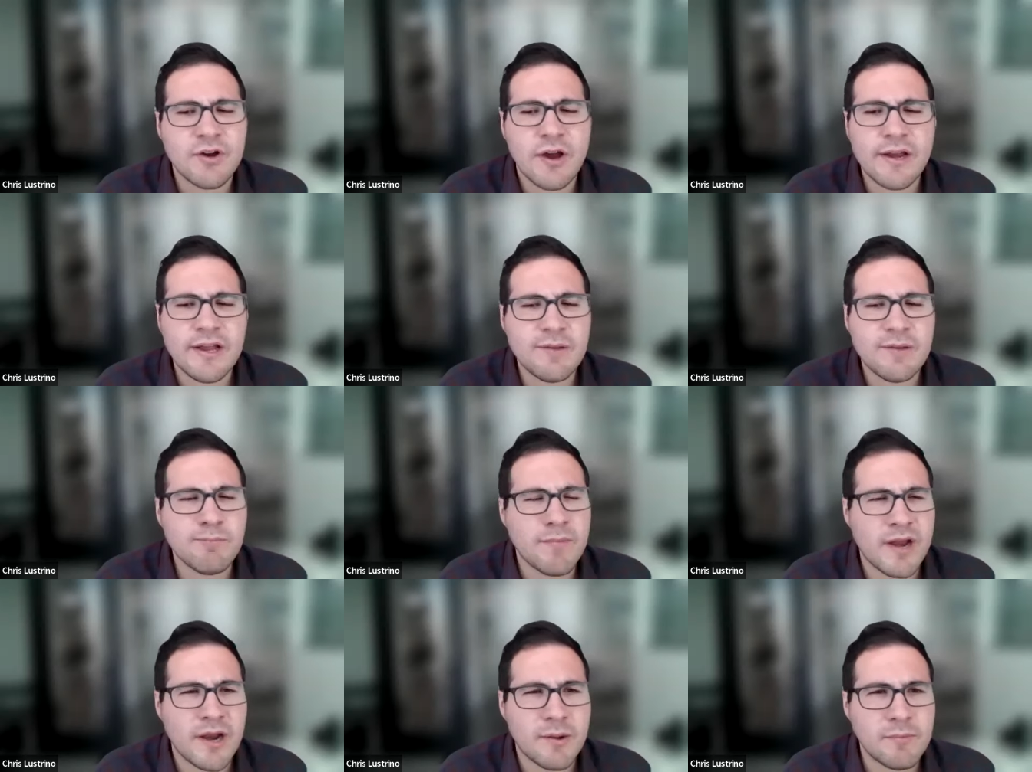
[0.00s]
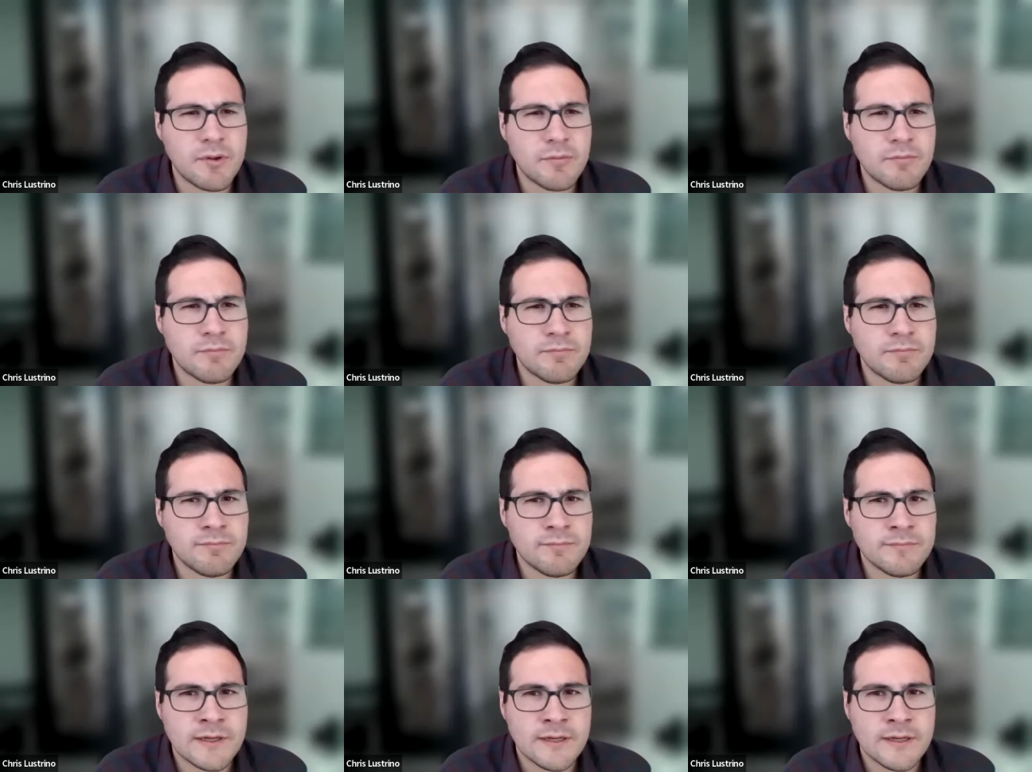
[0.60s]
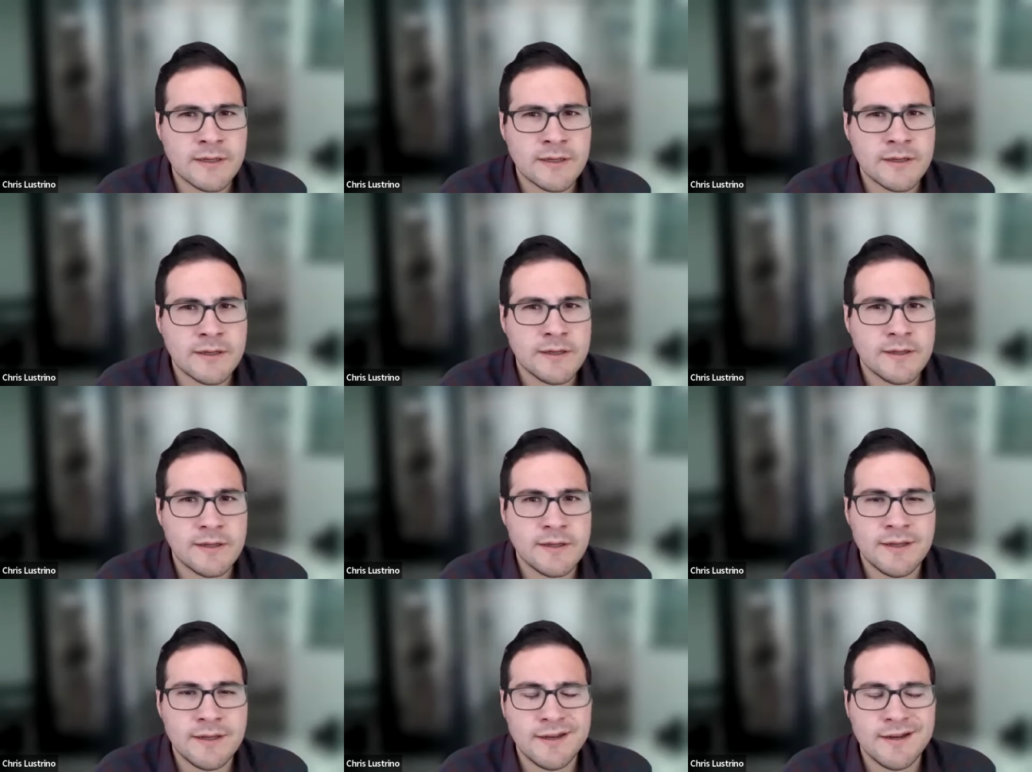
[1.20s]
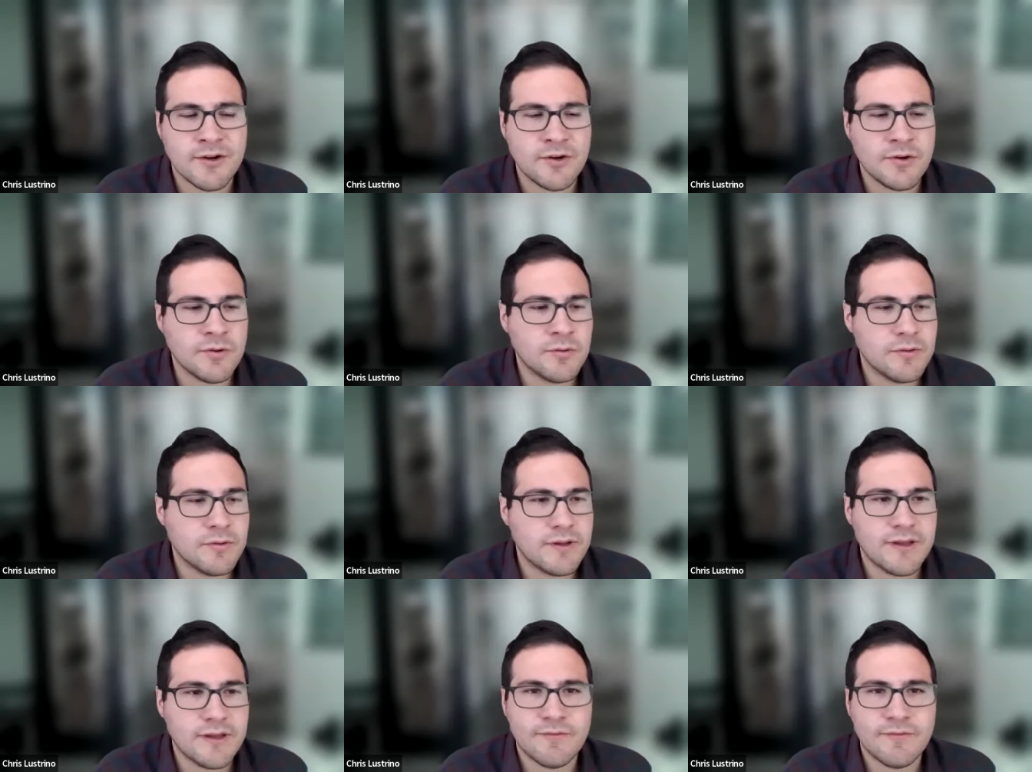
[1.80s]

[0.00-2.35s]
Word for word: there any minimum, you know,